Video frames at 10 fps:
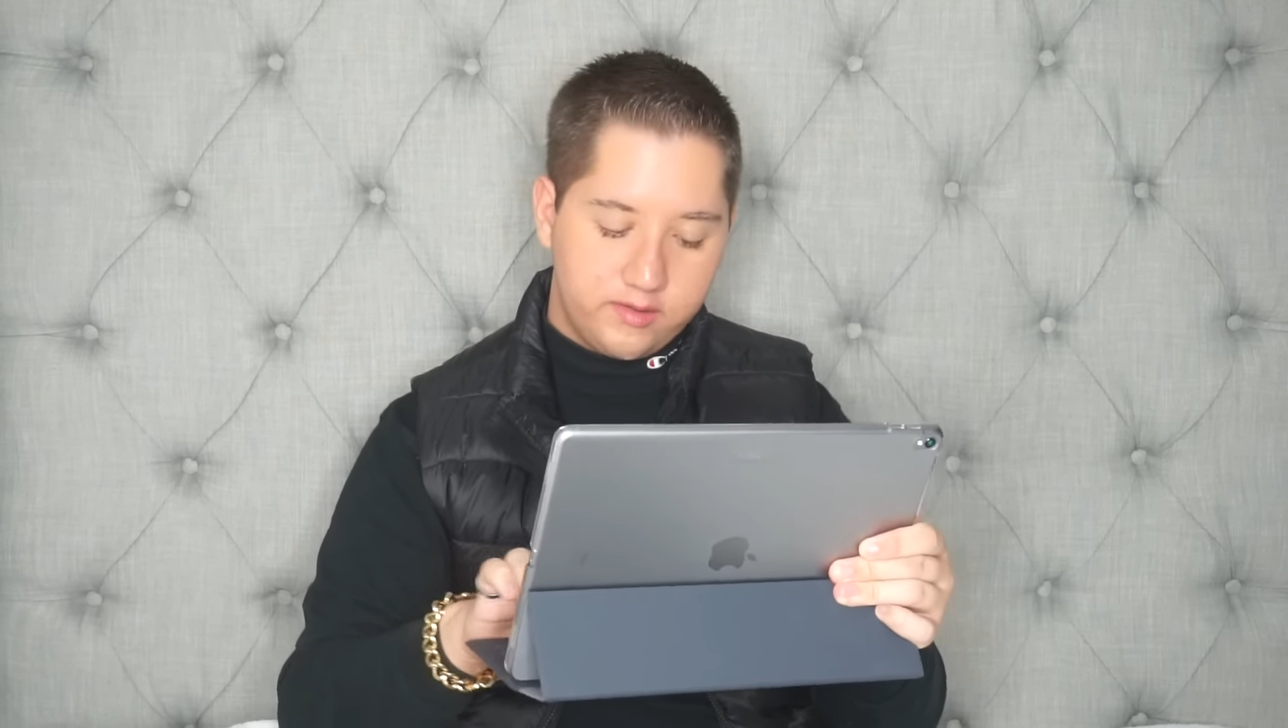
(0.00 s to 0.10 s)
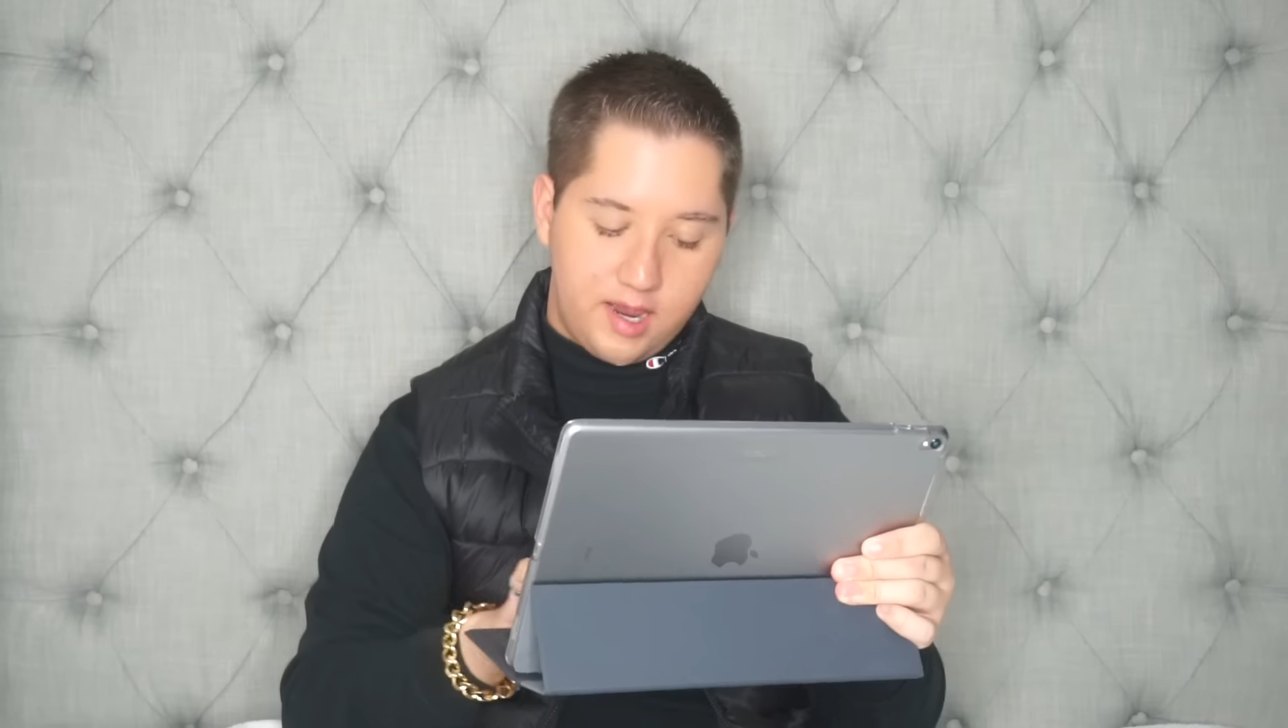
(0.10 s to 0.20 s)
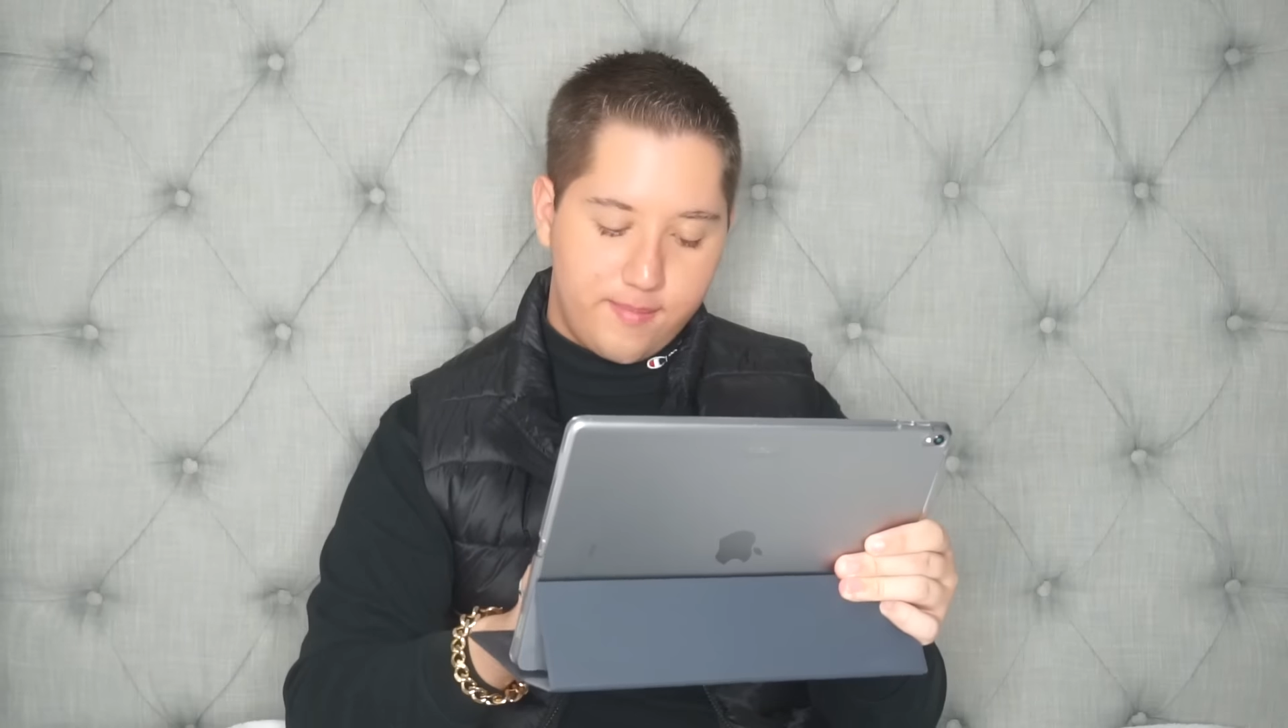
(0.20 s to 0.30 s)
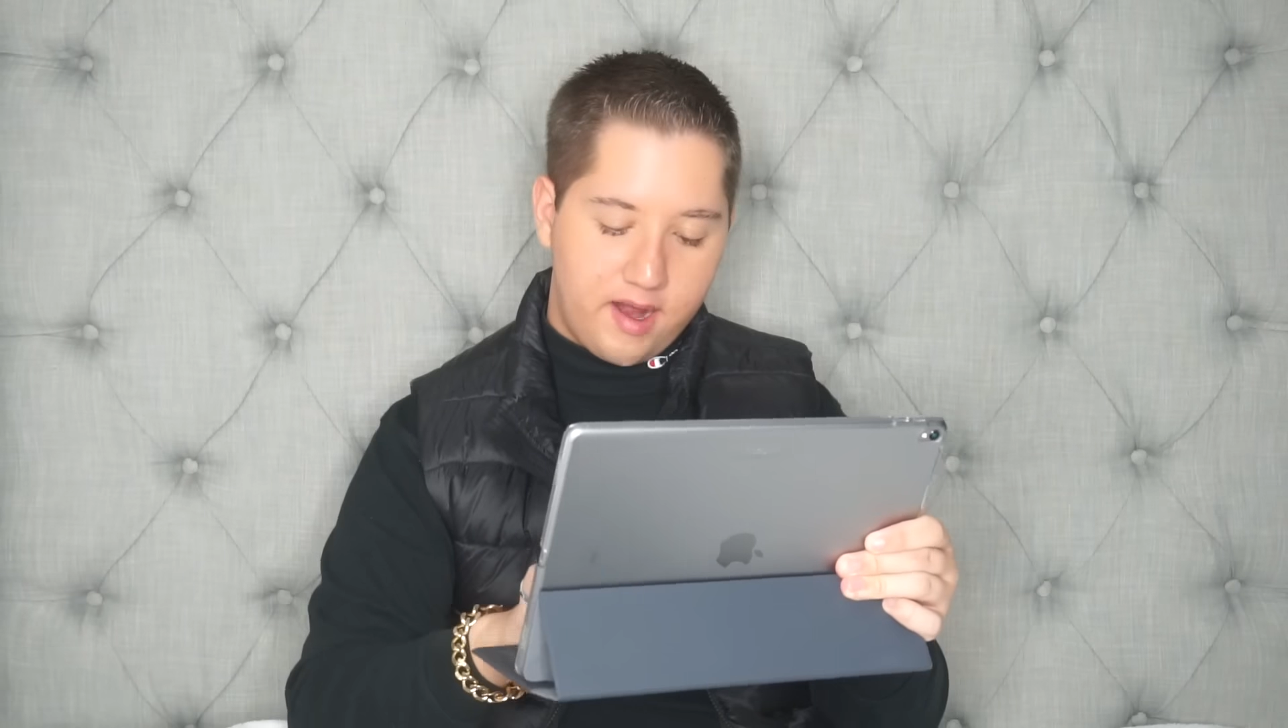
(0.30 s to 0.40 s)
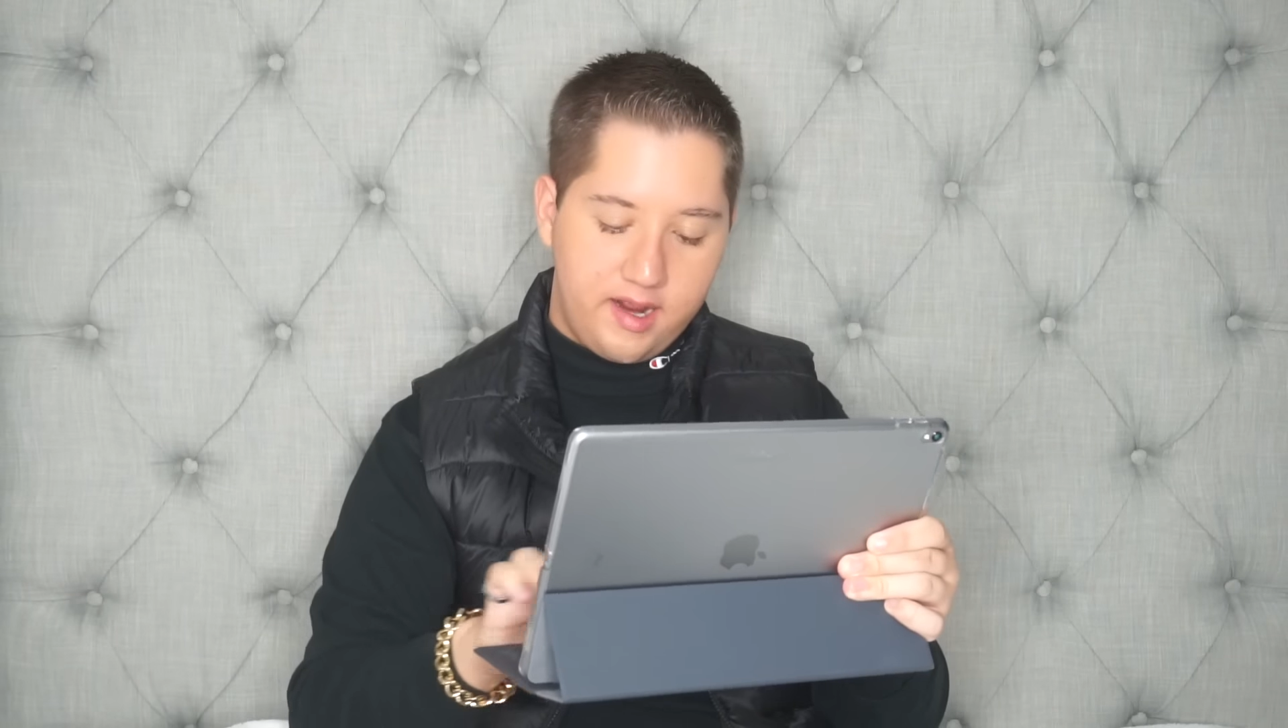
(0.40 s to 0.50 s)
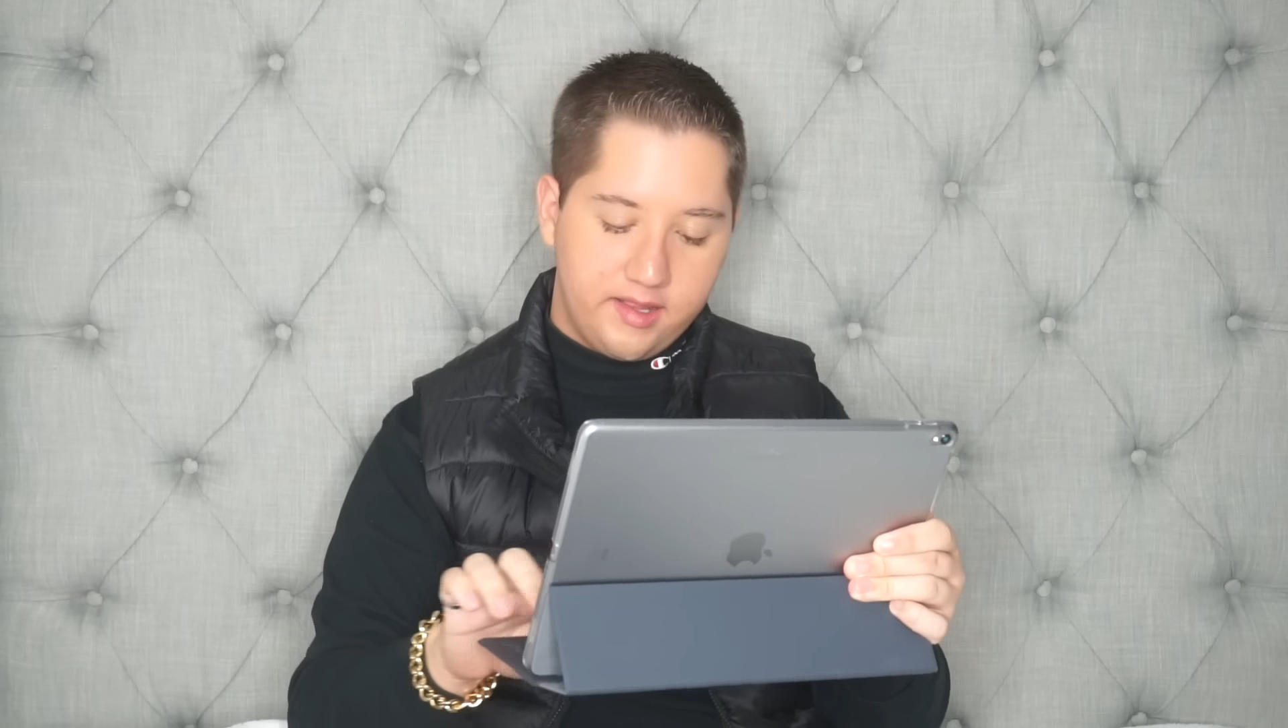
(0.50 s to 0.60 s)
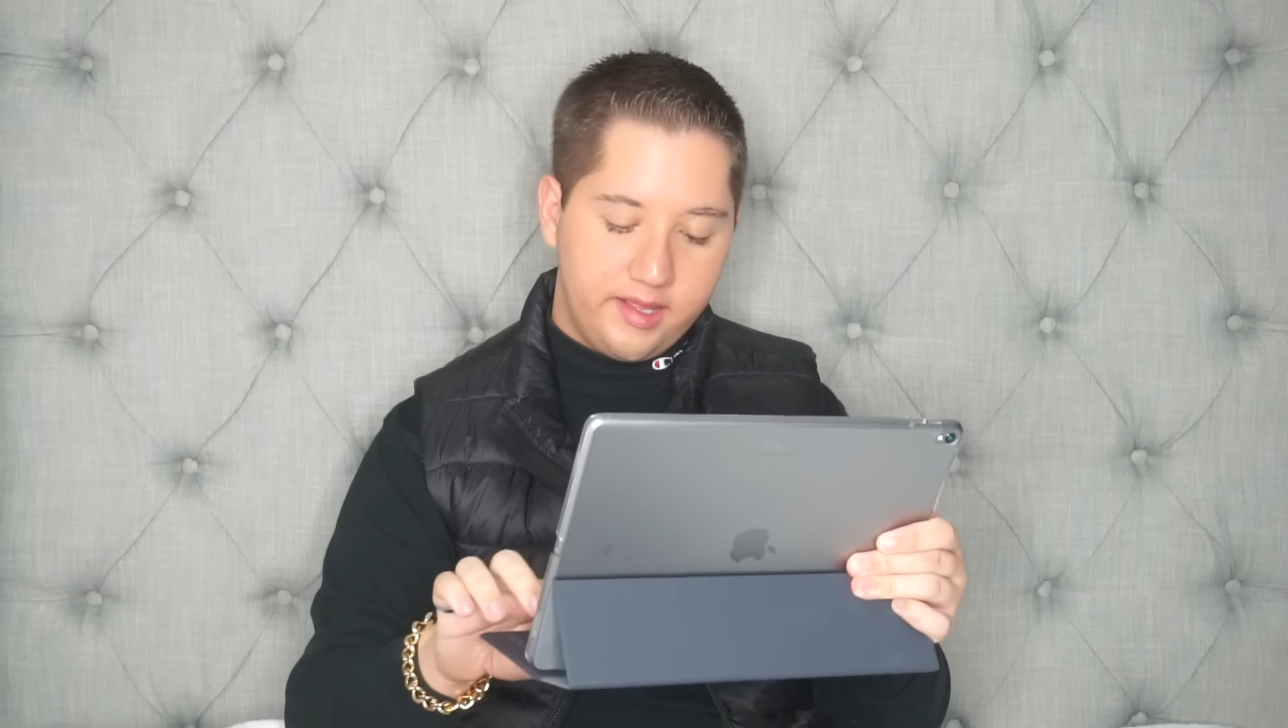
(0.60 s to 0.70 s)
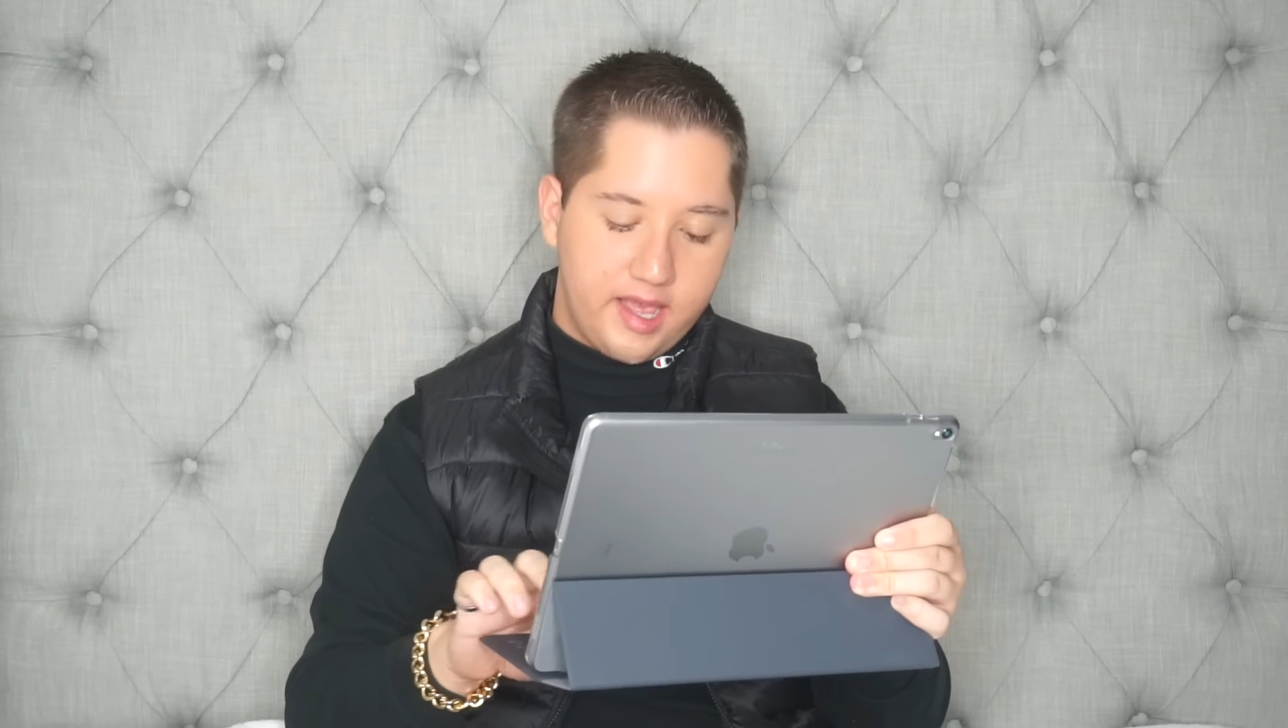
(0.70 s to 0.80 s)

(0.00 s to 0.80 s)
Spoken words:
type on it